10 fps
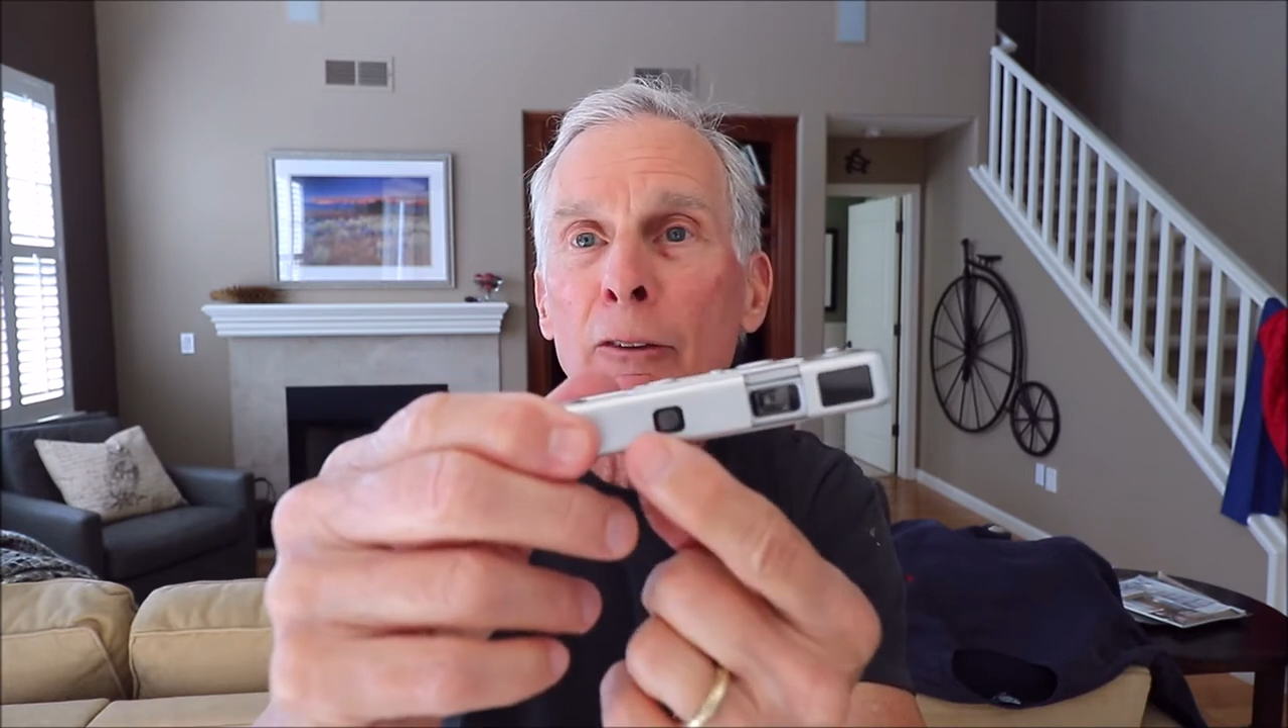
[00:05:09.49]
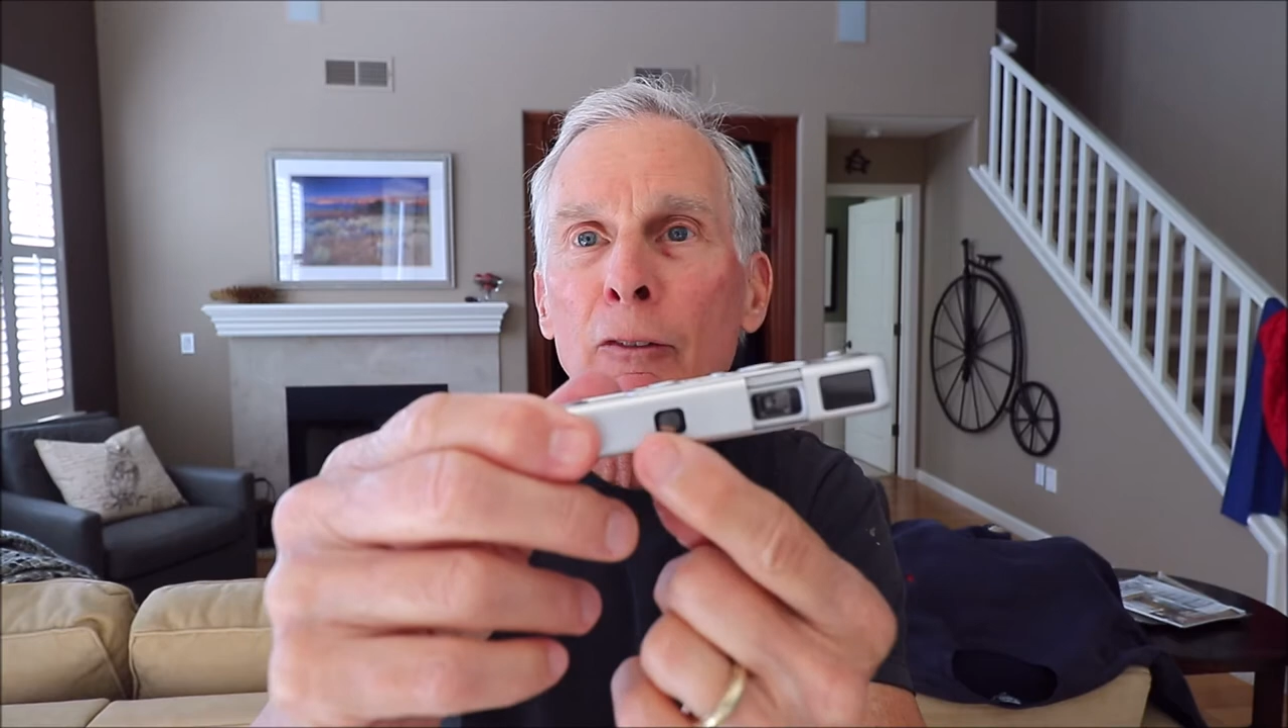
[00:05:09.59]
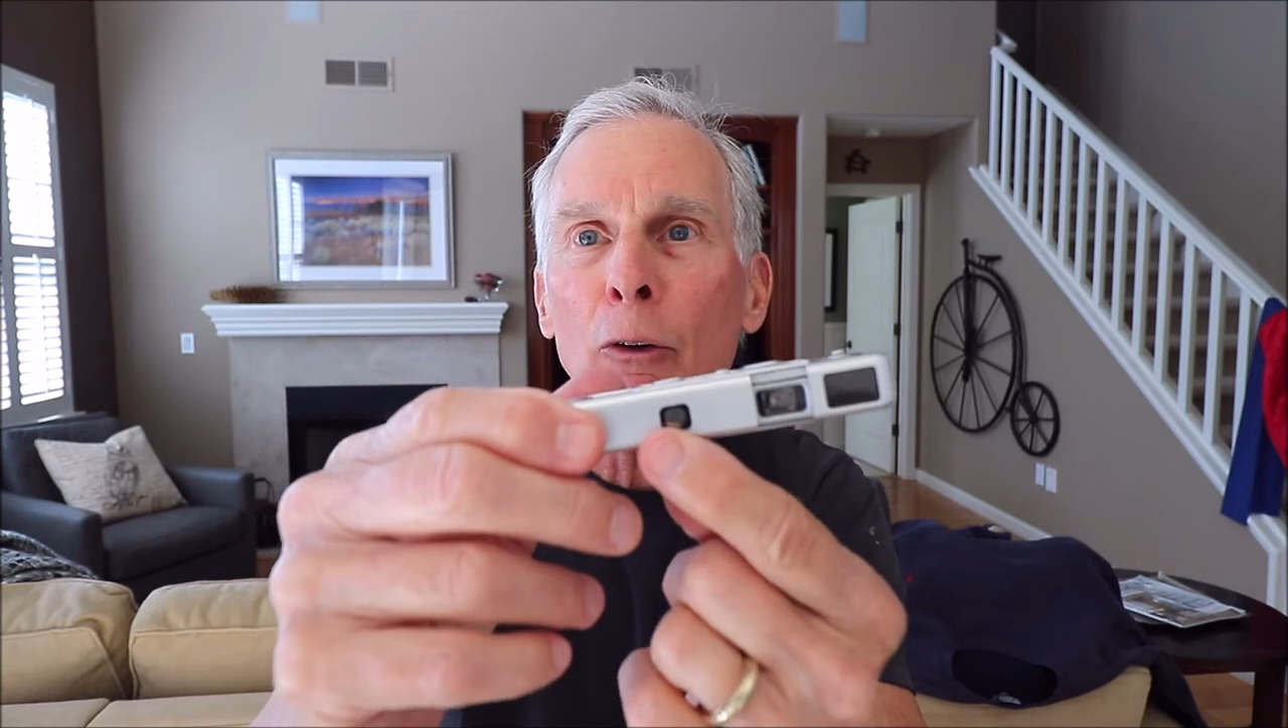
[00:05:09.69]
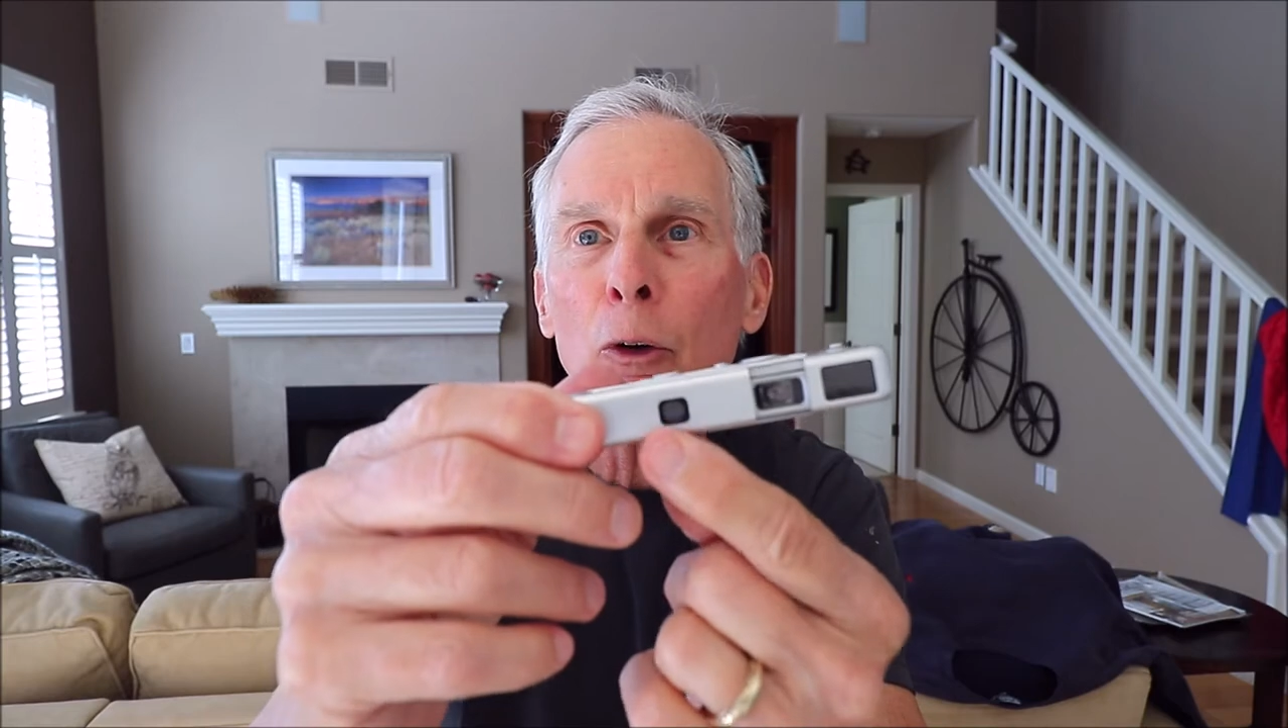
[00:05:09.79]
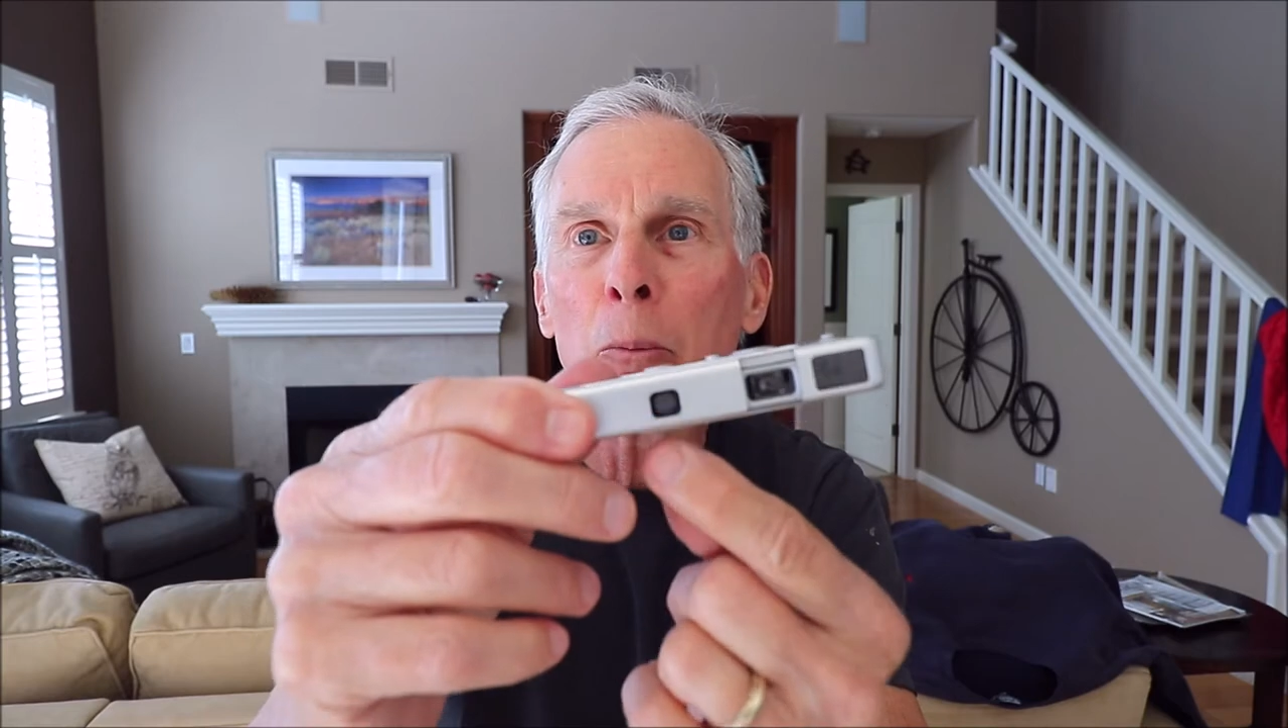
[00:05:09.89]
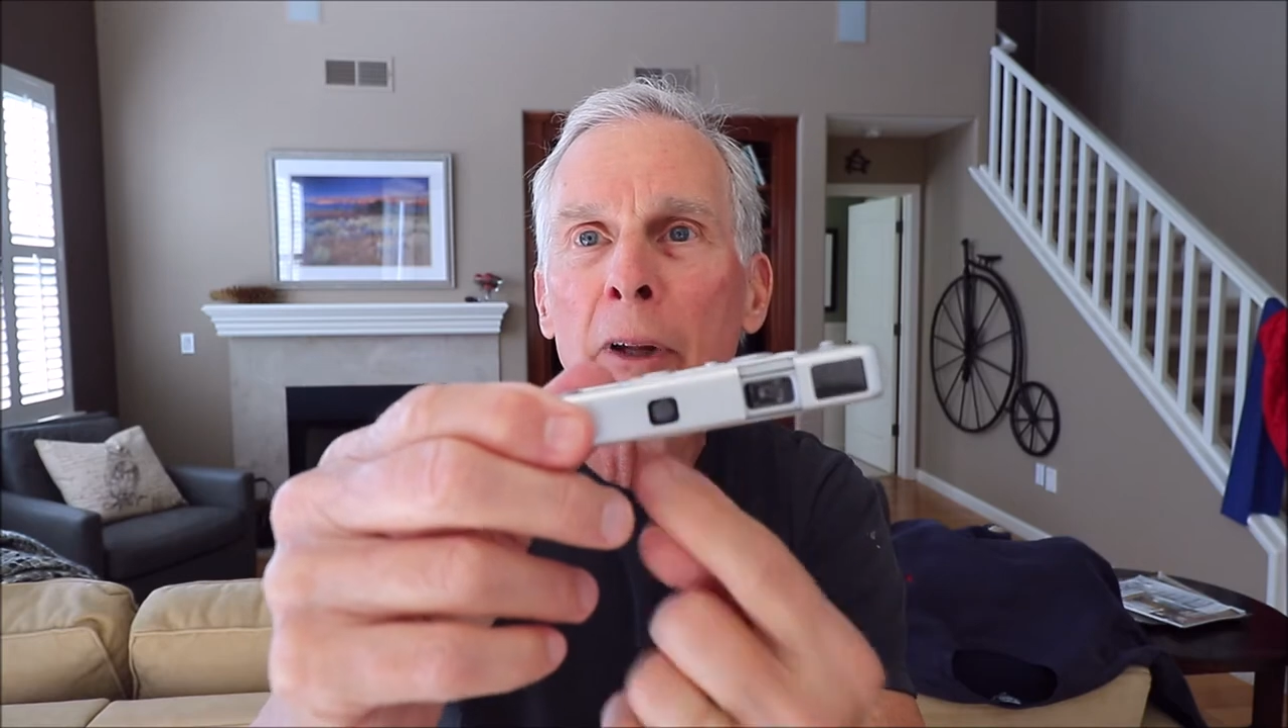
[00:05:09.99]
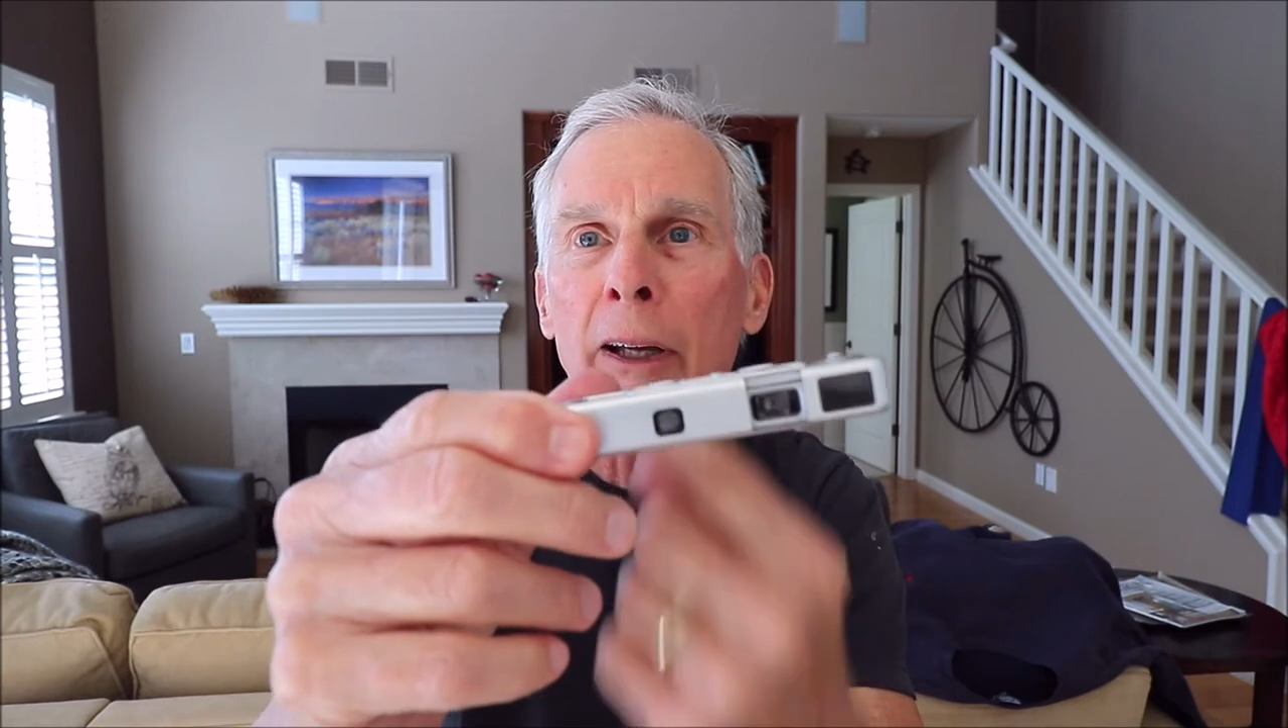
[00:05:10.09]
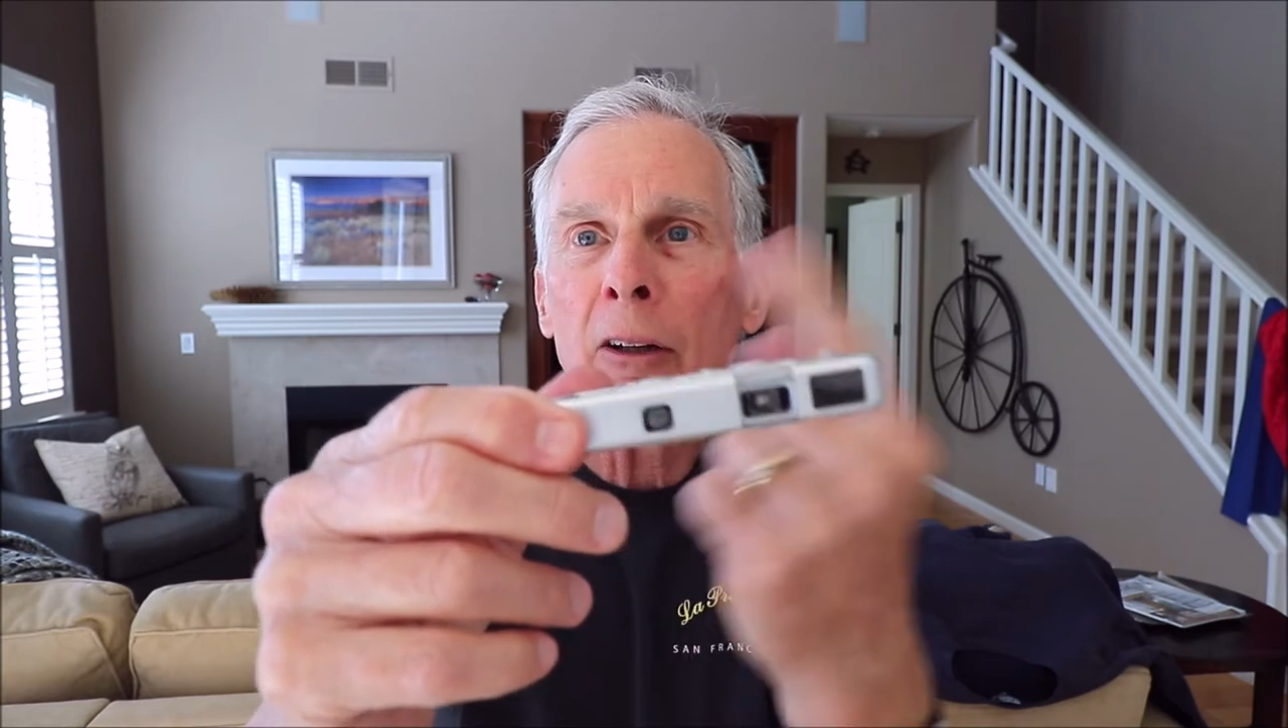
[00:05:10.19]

focal plane,